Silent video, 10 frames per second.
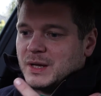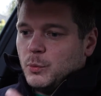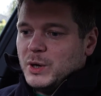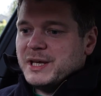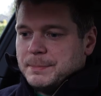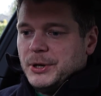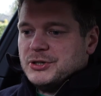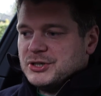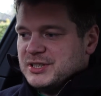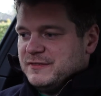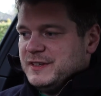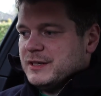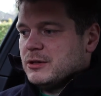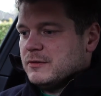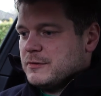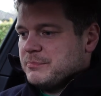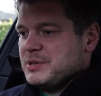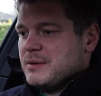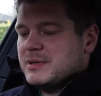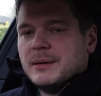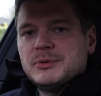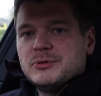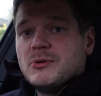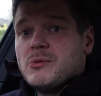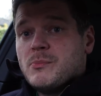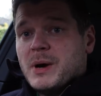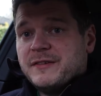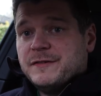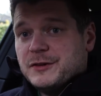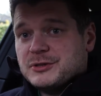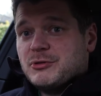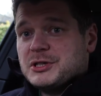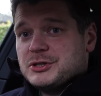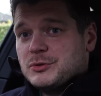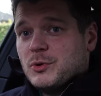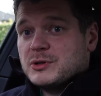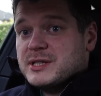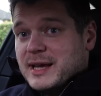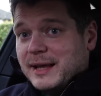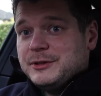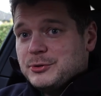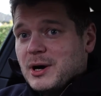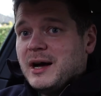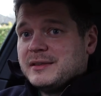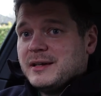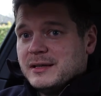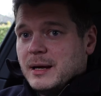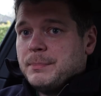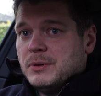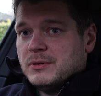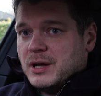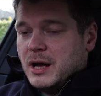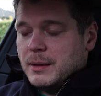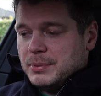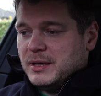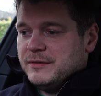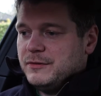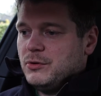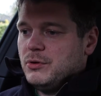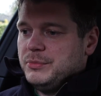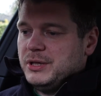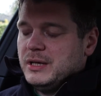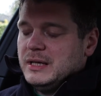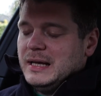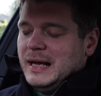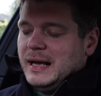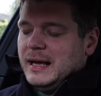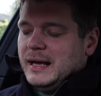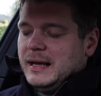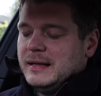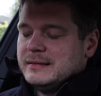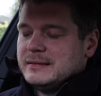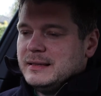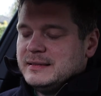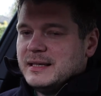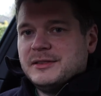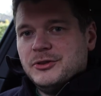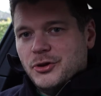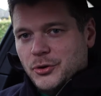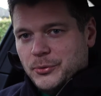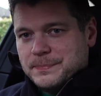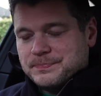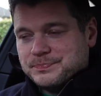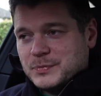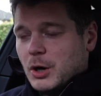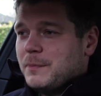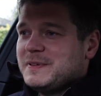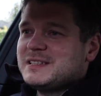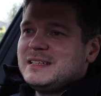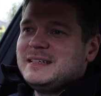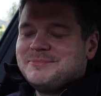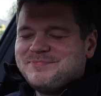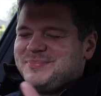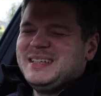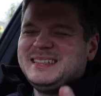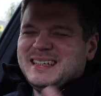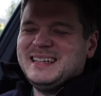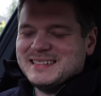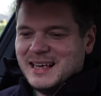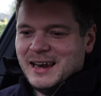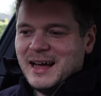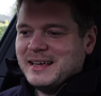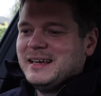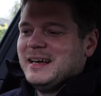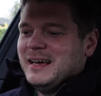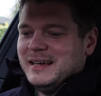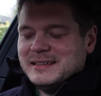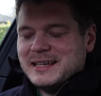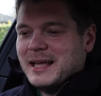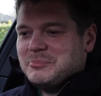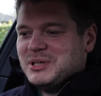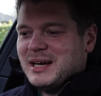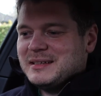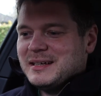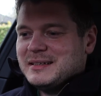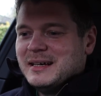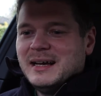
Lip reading: when I purchased the vehicle from BMW, my first question was, can you add an Apple CarPlay for me? And they said no. Obviously, this is a lie. It can be added.